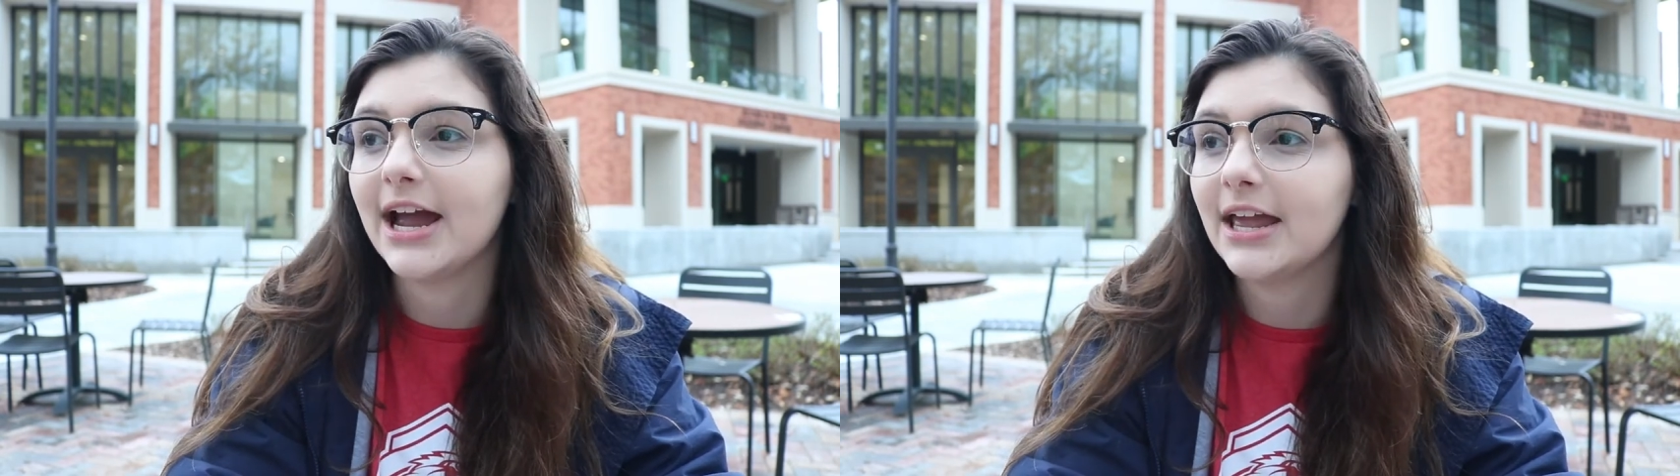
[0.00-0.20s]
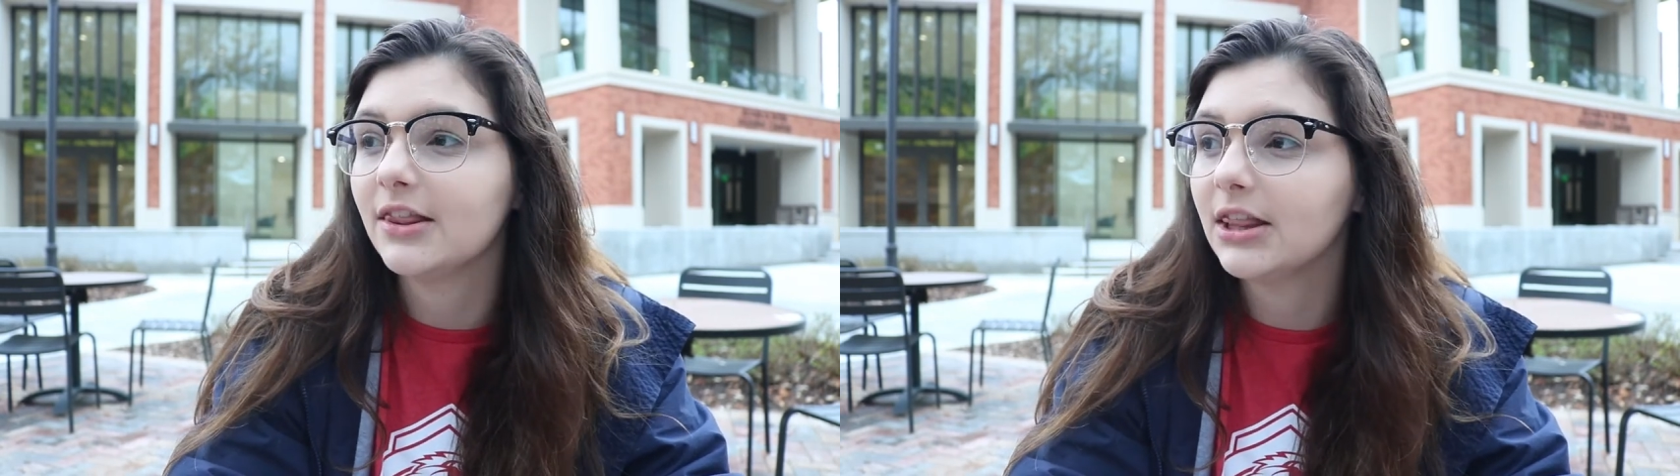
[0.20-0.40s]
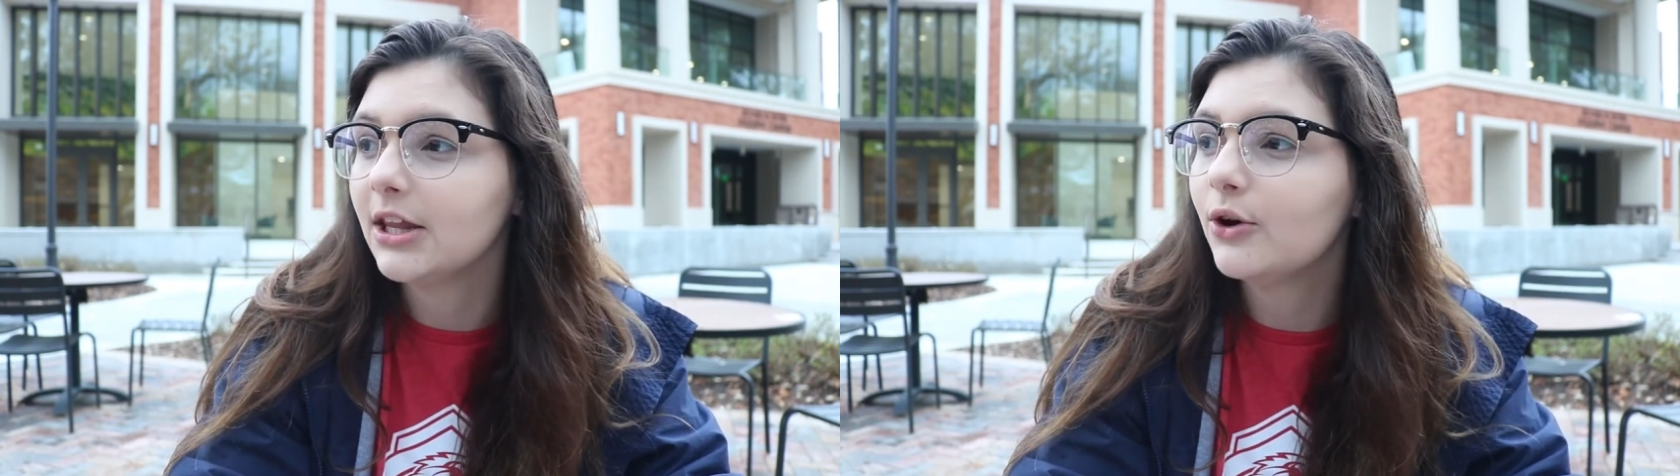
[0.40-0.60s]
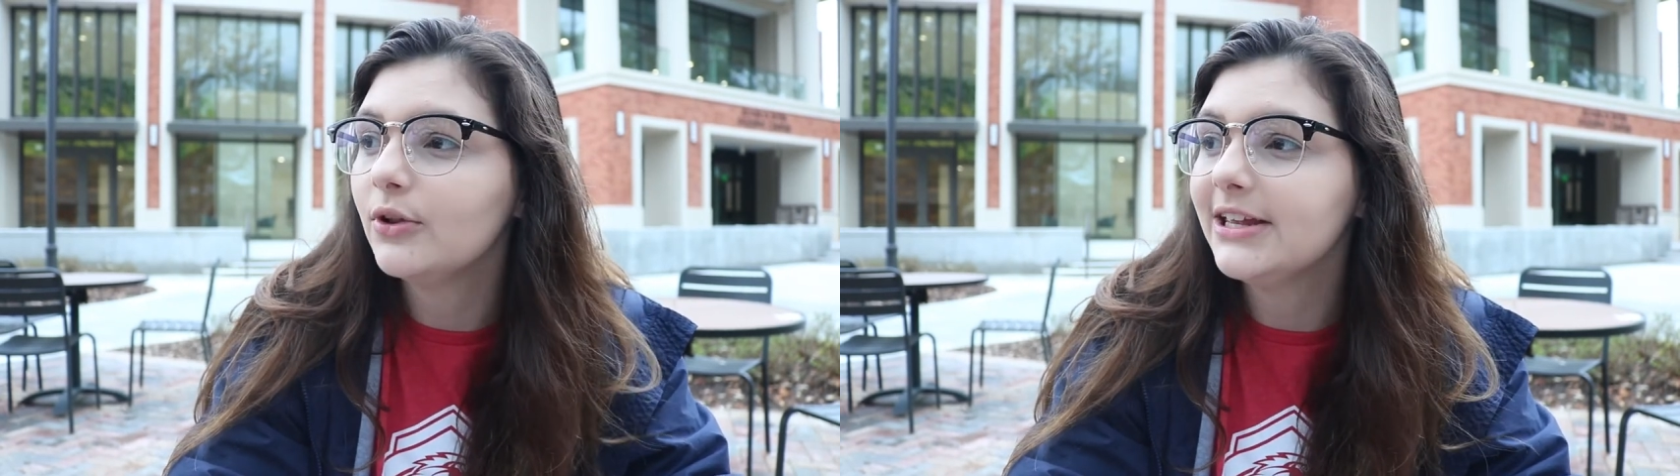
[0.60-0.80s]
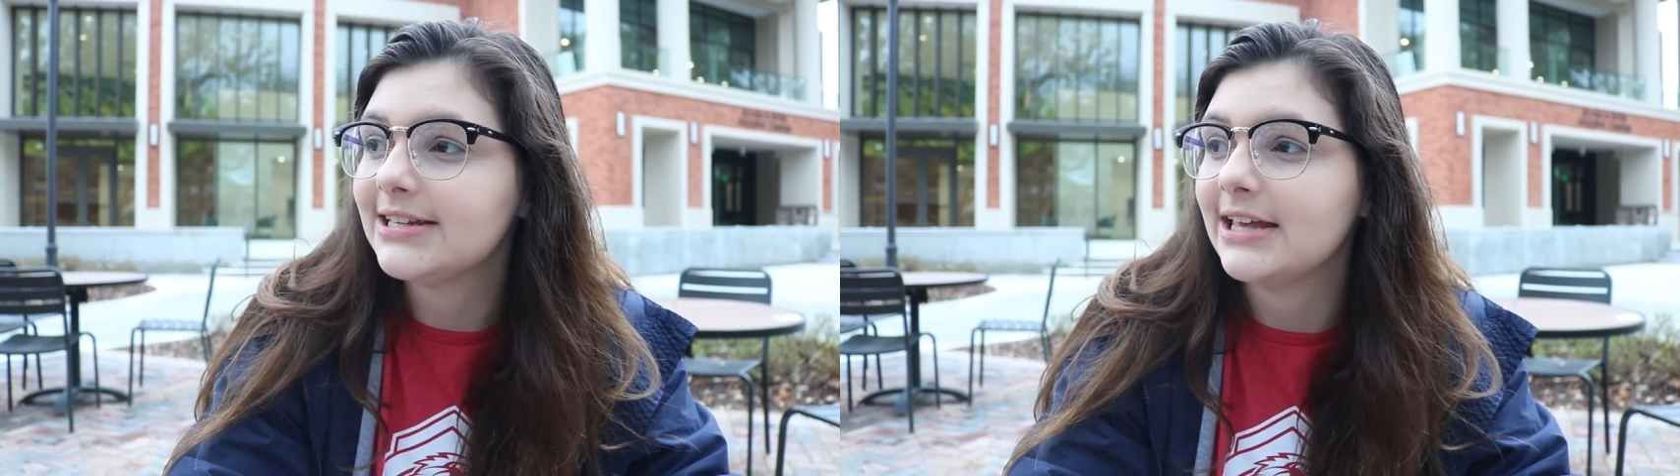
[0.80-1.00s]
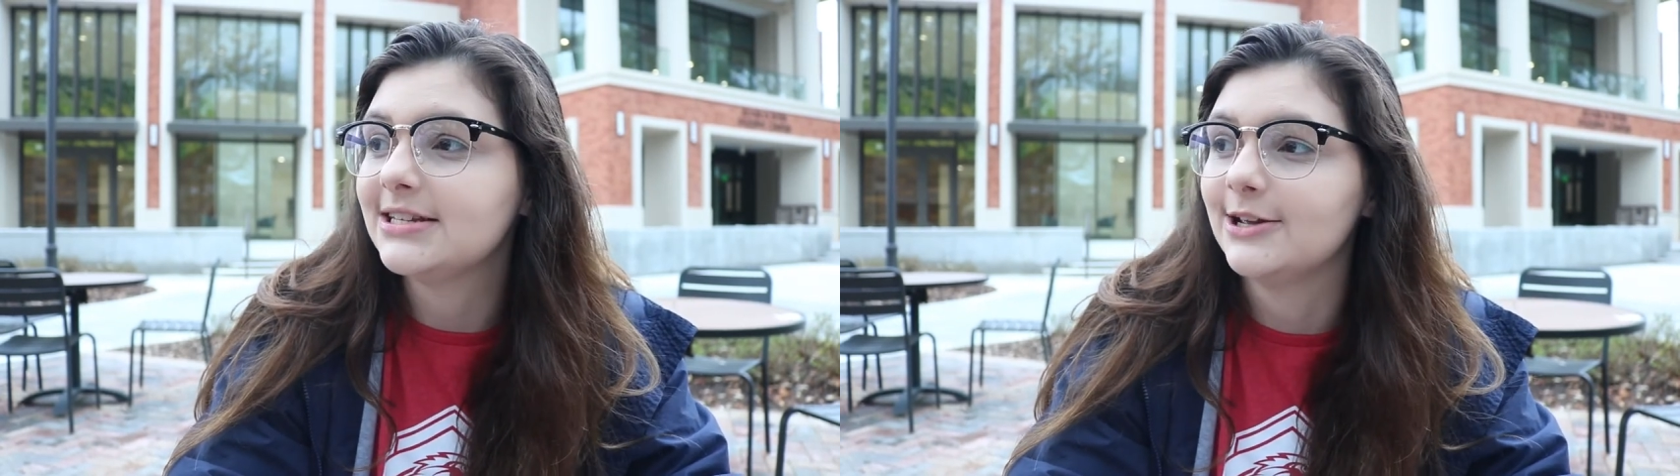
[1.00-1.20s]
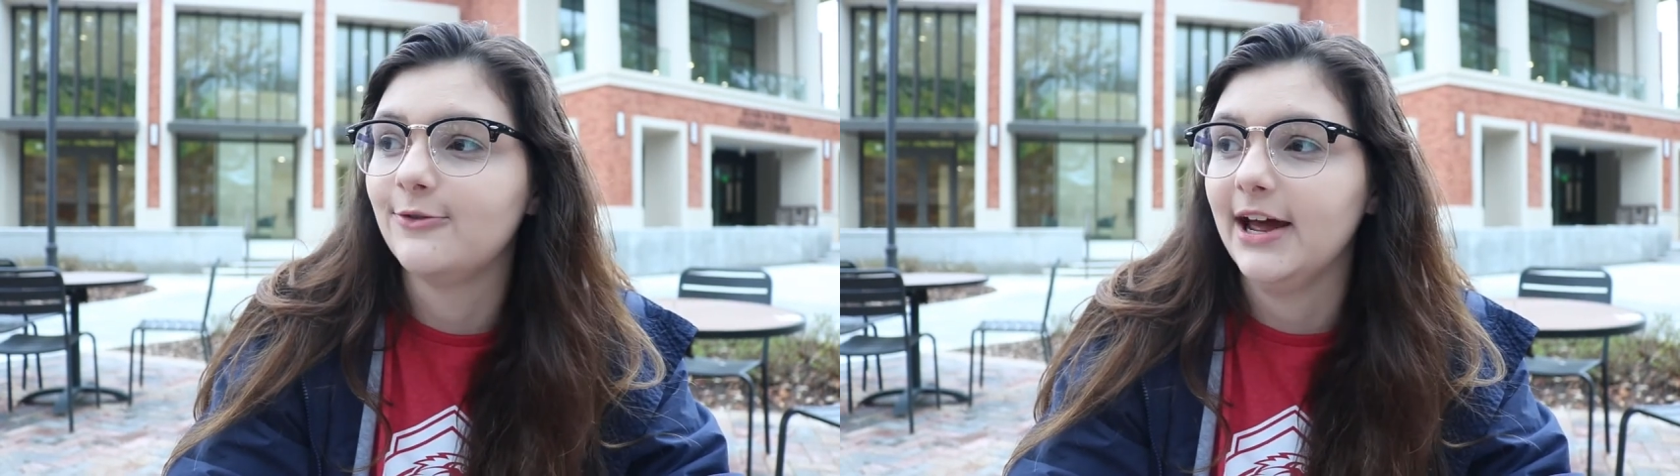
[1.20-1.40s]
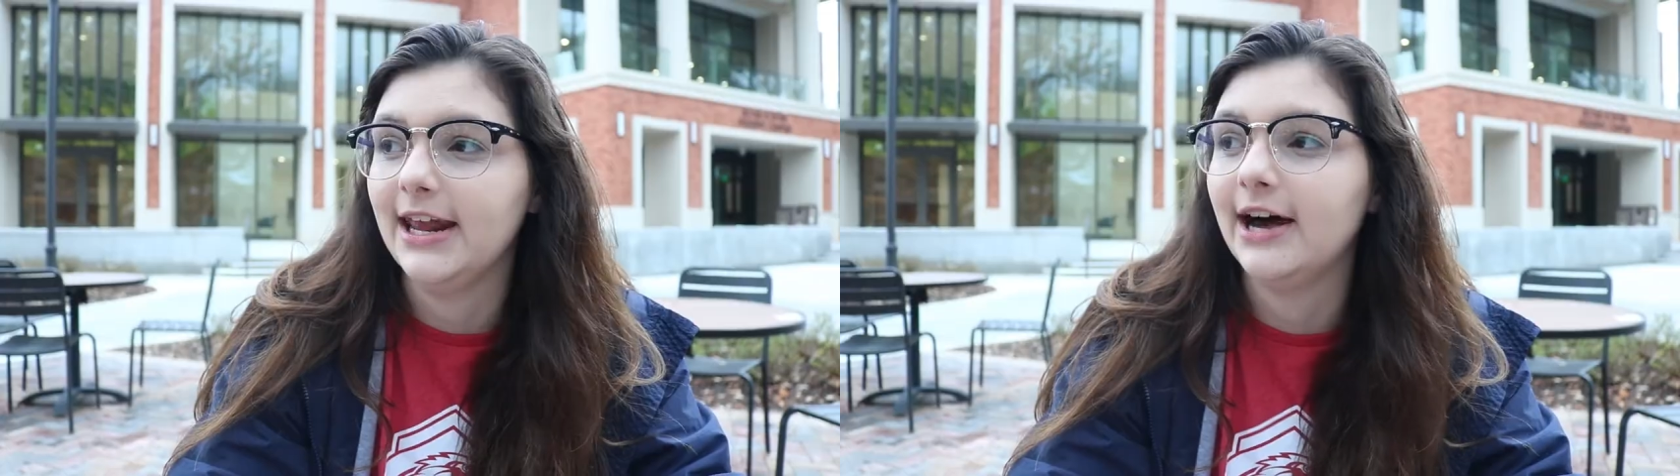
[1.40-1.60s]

I can literally taste it right